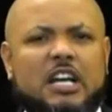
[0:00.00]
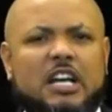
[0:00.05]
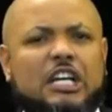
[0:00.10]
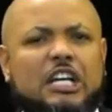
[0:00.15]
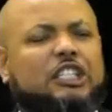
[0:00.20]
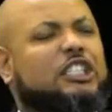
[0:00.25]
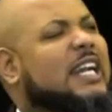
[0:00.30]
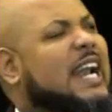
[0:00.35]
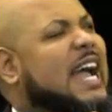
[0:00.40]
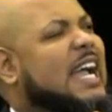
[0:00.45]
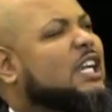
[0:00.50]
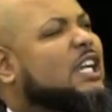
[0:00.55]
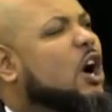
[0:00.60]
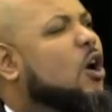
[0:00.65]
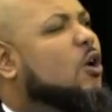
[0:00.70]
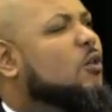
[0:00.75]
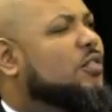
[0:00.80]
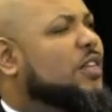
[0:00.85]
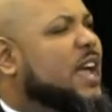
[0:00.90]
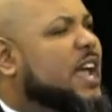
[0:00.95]
Should I
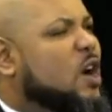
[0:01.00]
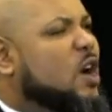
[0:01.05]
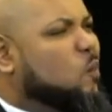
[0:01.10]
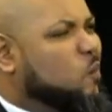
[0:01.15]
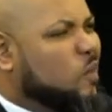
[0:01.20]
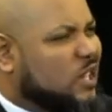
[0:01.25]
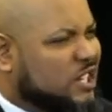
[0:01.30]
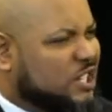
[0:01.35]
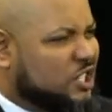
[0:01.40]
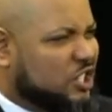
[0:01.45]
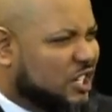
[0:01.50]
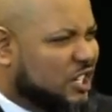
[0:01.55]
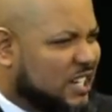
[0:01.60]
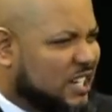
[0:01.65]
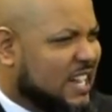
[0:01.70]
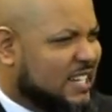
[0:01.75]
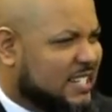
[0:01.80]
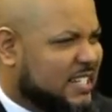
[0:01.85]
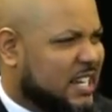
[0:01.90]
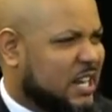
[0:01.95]
go there? What does your
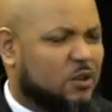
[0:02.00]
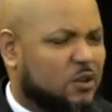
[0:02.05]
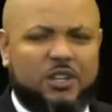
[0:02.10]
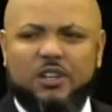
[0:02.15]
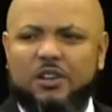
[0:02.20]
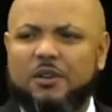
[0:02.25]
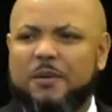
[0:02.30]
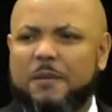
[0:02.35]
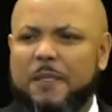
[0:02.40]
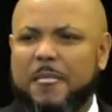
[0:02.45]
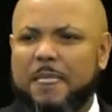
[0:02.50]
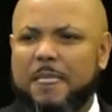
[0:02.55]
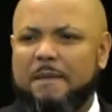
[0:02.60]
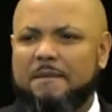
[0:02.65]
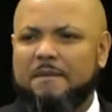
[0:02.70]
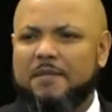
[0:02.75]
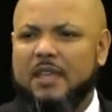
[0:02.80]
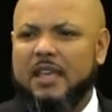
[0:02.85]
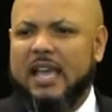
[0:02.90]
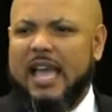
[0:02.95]
gut tell you?
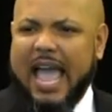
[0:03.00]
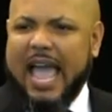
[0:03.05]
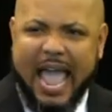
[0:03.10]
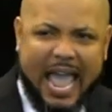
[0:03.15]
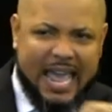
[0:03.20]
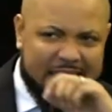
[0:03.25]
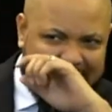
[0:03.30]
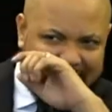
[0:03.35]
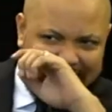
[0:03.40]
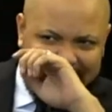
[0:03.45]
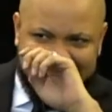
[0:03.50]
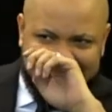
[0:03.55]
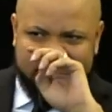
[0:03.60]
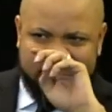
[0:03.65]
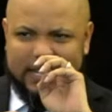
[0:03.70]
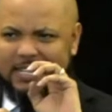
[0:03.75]
And this